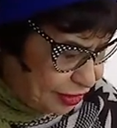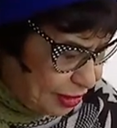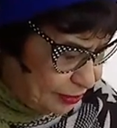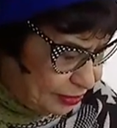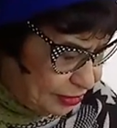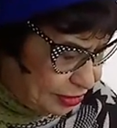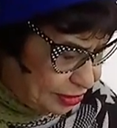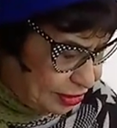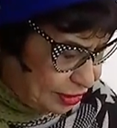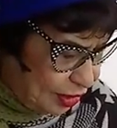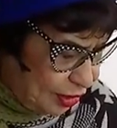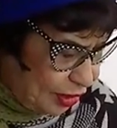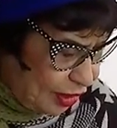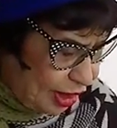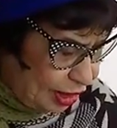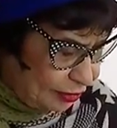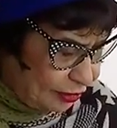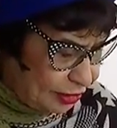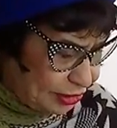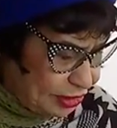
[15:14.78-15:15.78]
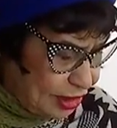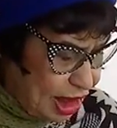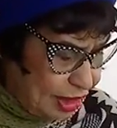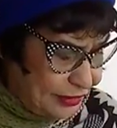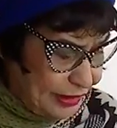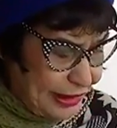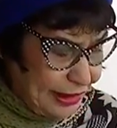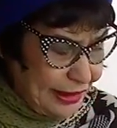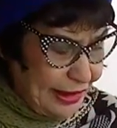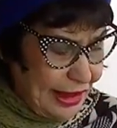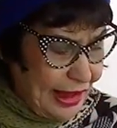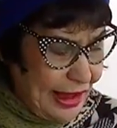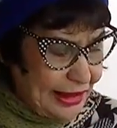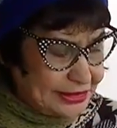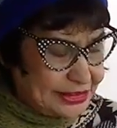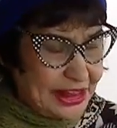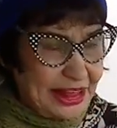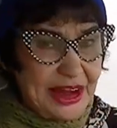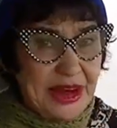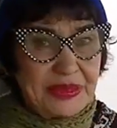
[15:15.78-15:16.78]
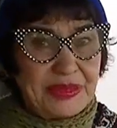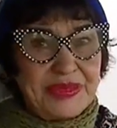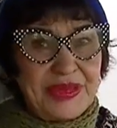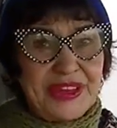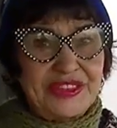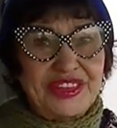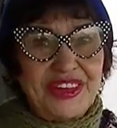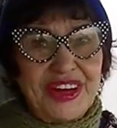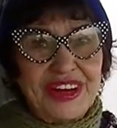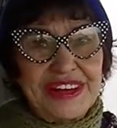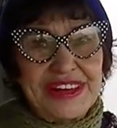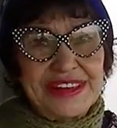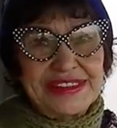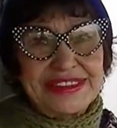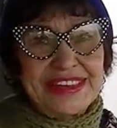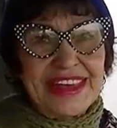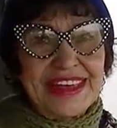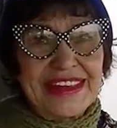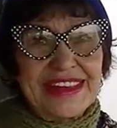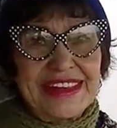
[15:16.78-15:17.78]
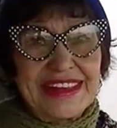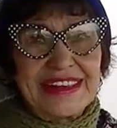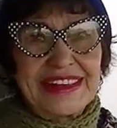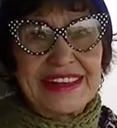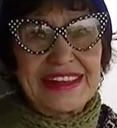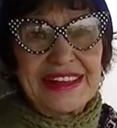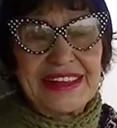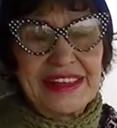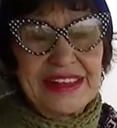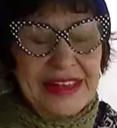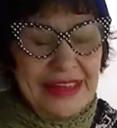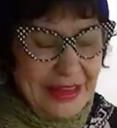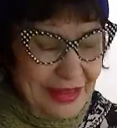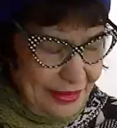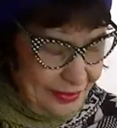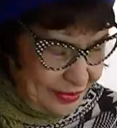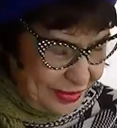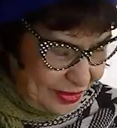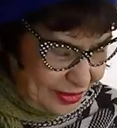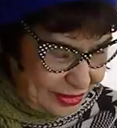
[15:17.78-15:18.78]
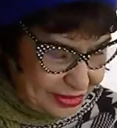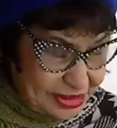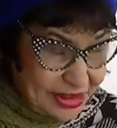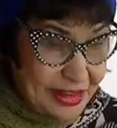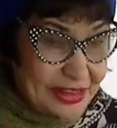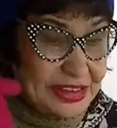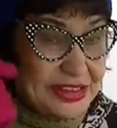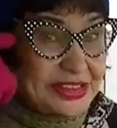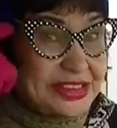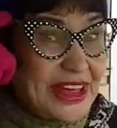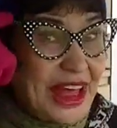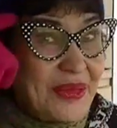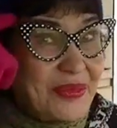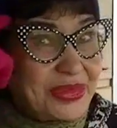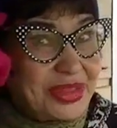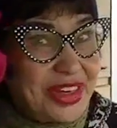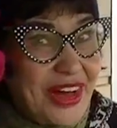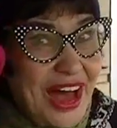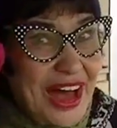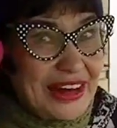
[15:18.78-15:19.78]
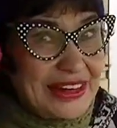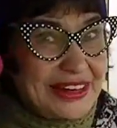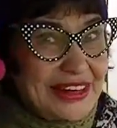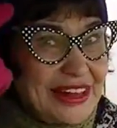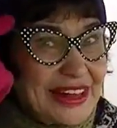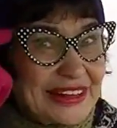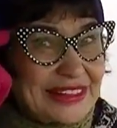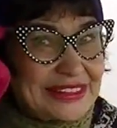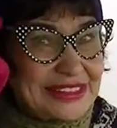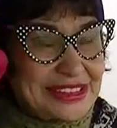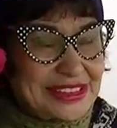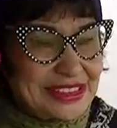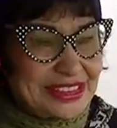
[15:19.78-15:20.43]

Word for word: from the heart with love. Hey, I hey, said it before he before, said it. Yeah. same thought link.